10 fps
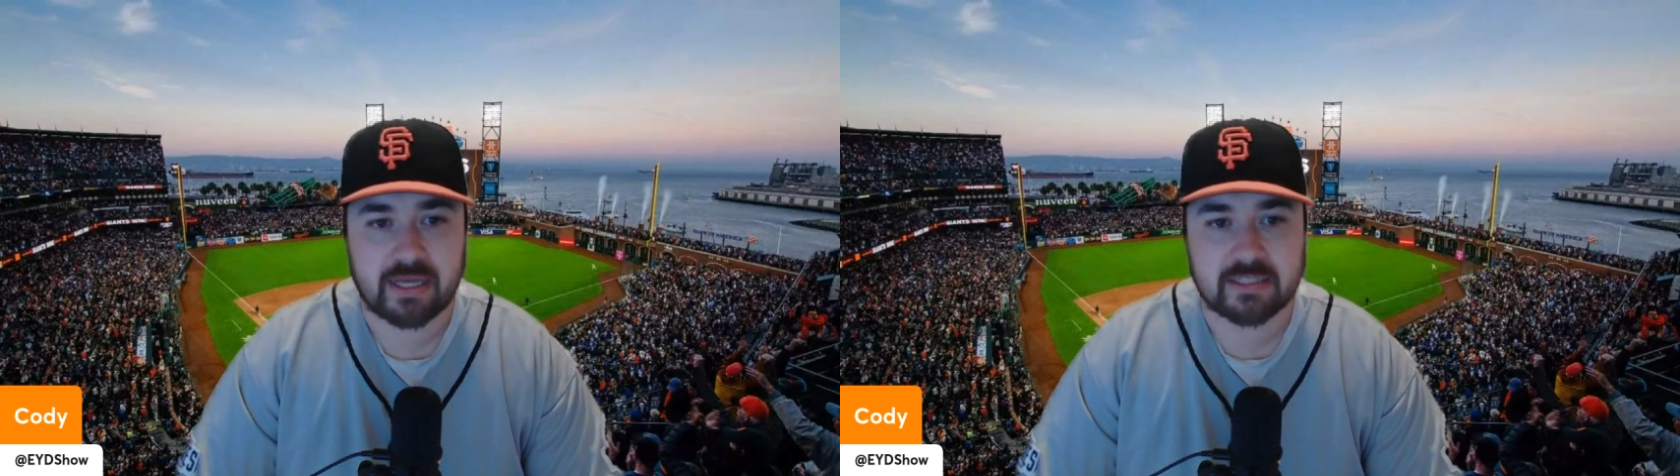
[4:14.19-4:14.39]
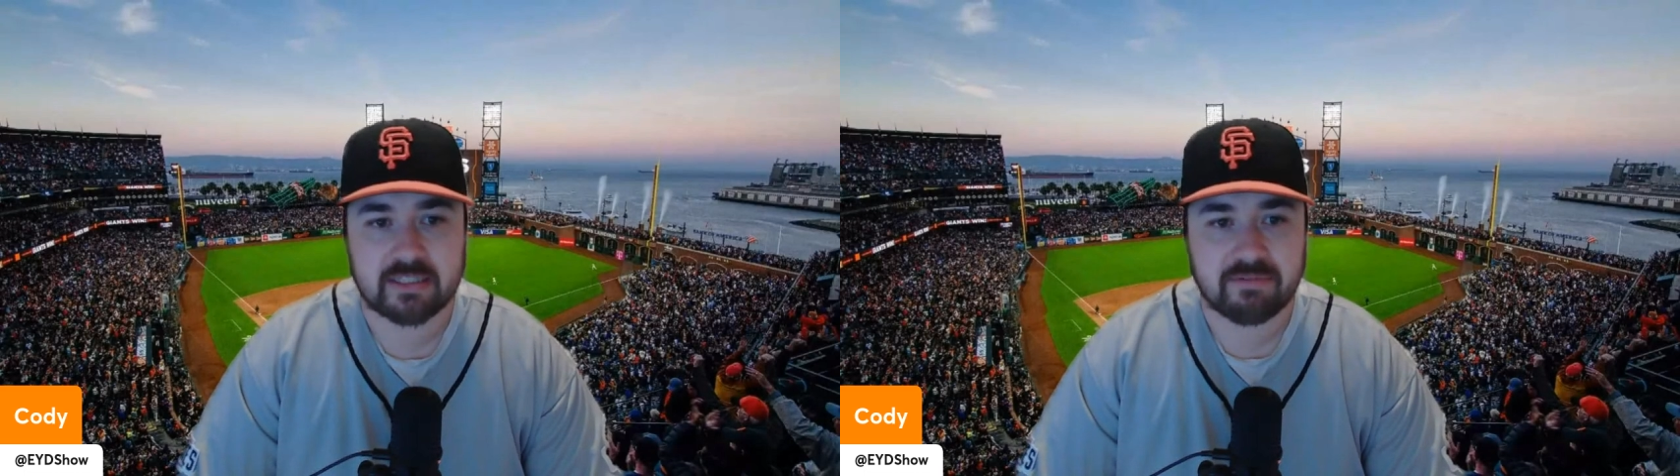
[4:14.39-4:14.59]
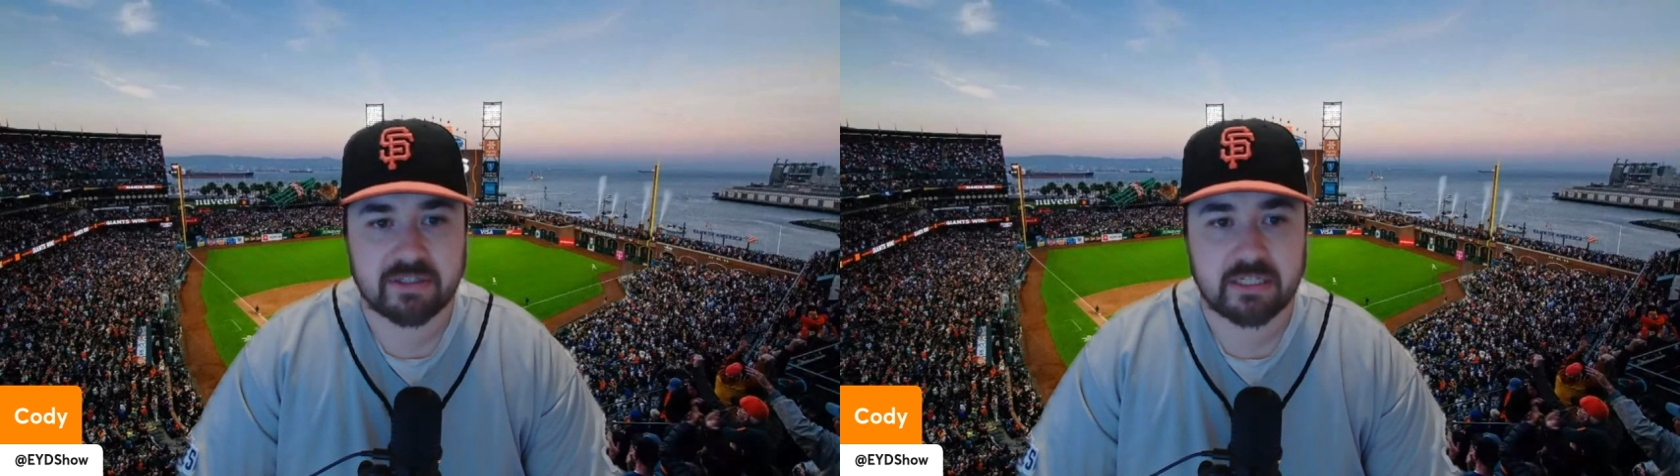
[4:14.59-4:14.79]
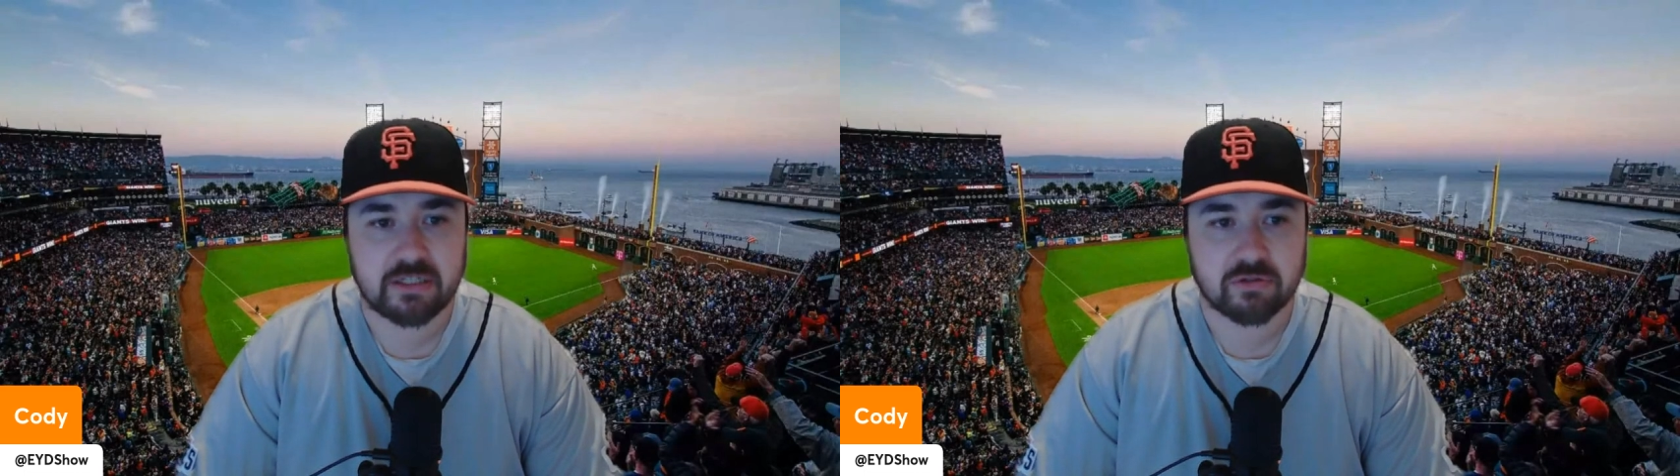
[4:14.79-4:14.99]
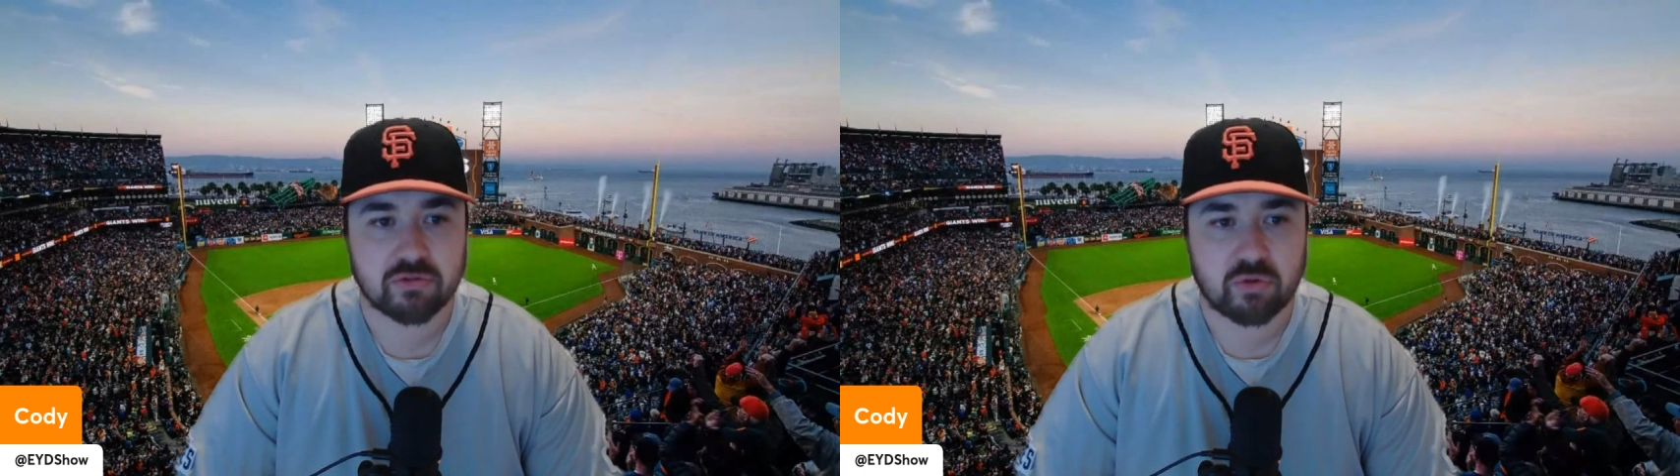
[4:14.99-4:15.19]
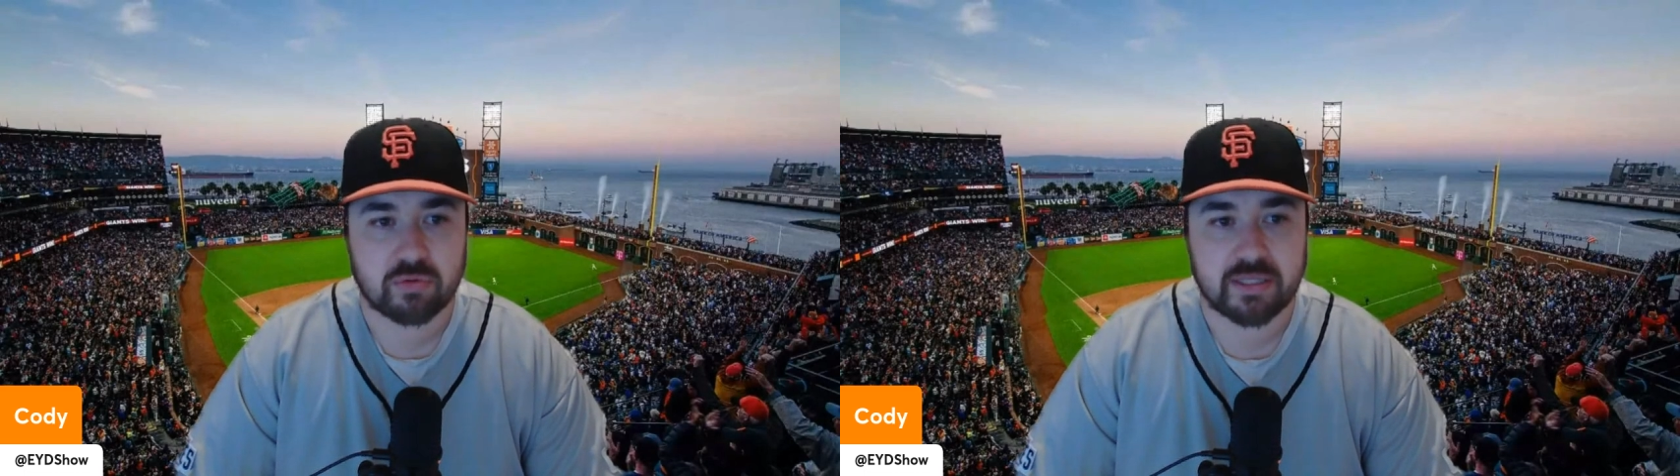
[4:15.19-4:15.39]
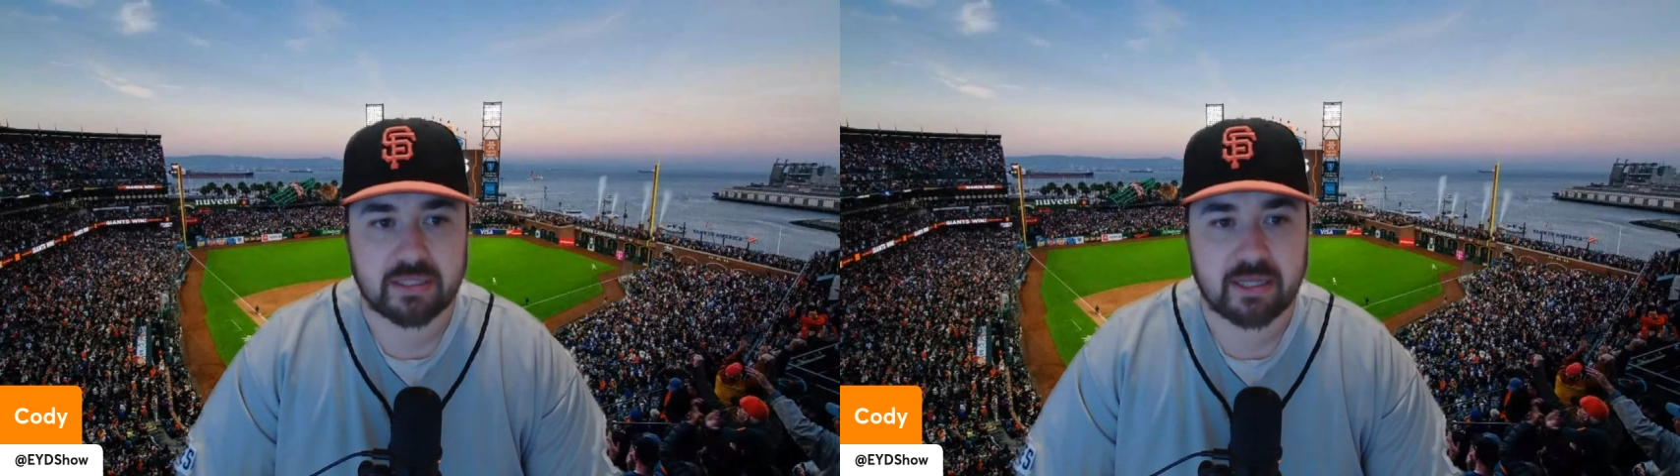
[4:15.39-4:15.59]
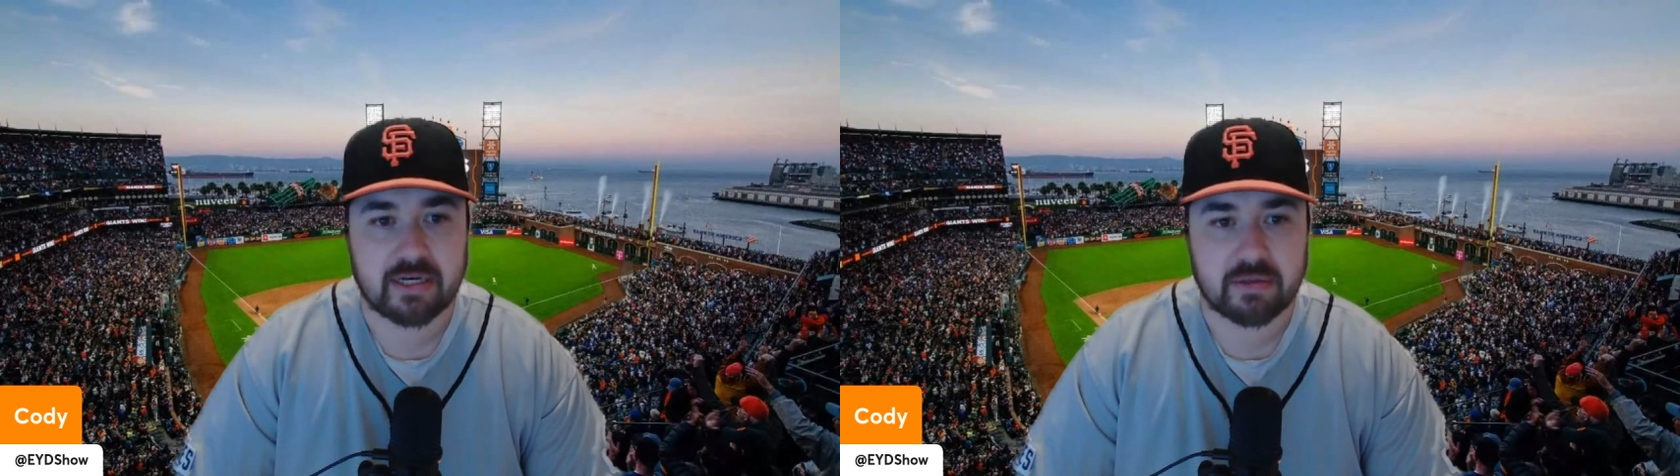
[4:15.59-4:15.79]
At 17 years old, they
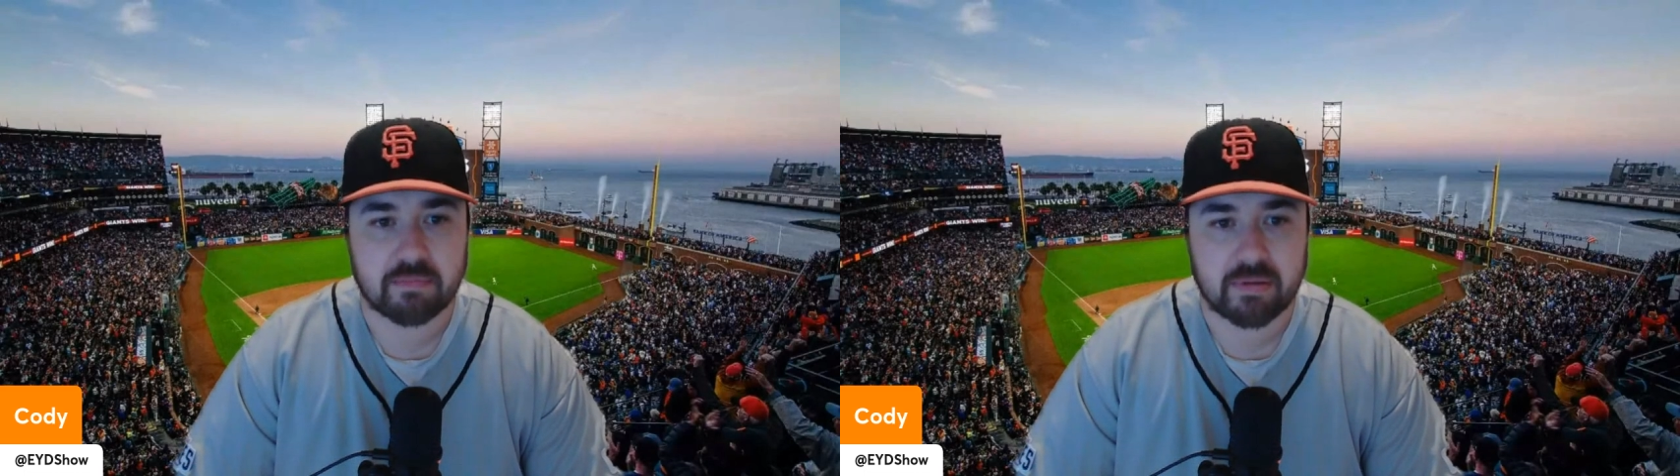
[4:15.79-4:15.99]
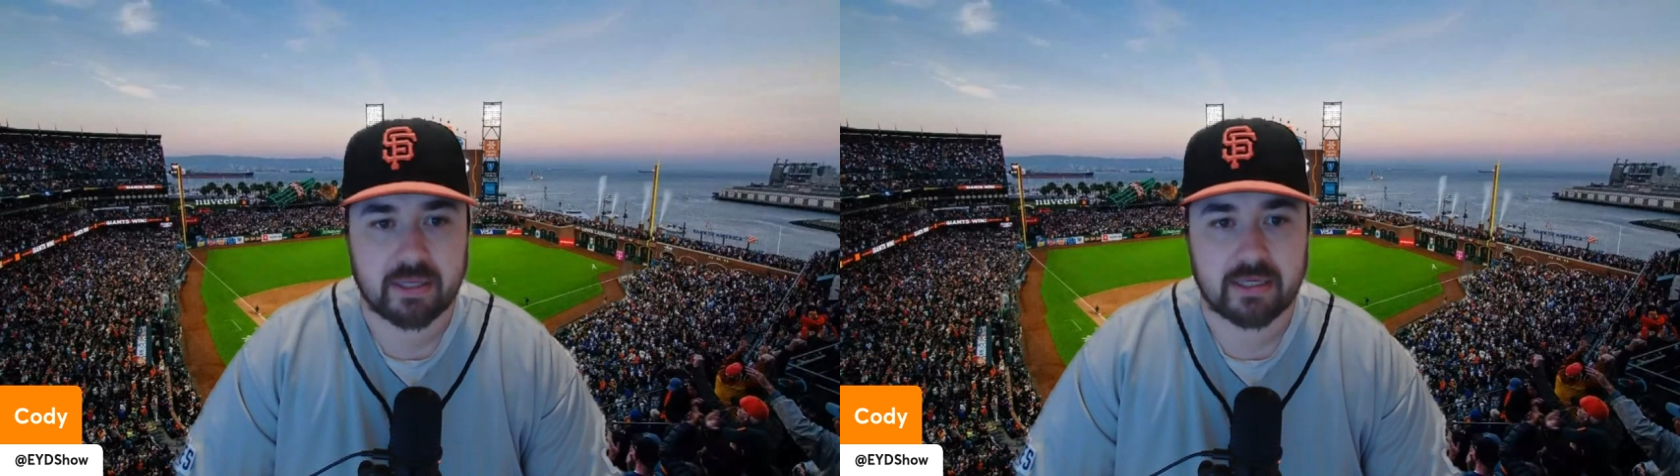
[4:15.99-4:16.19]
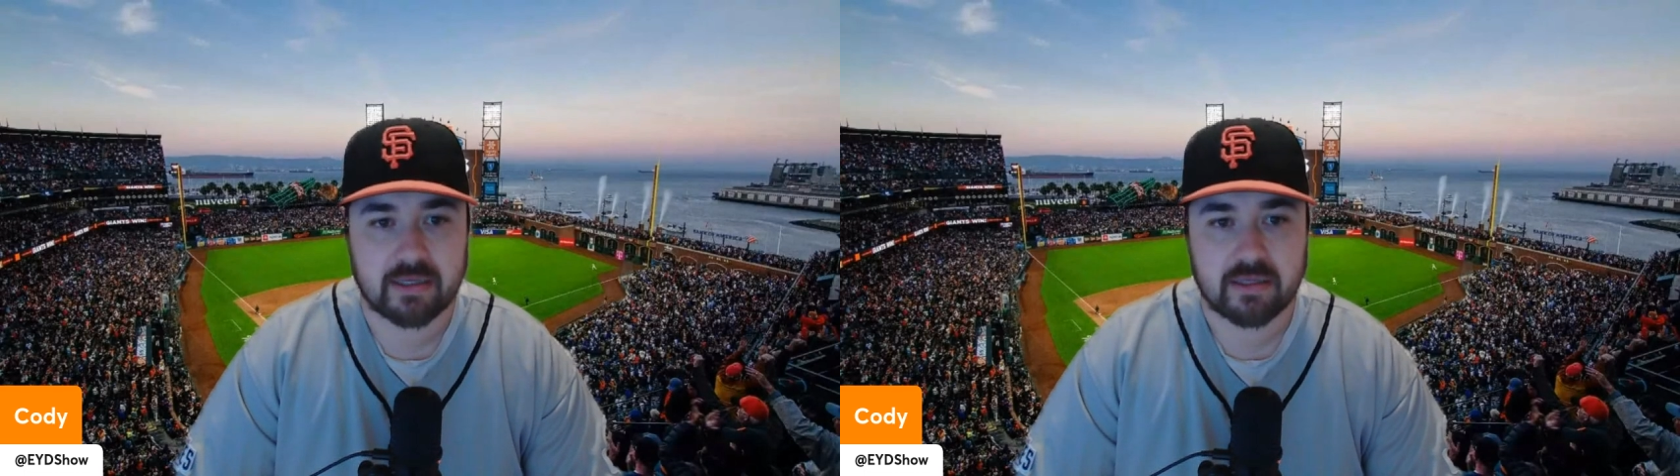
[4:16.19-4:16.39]
let him play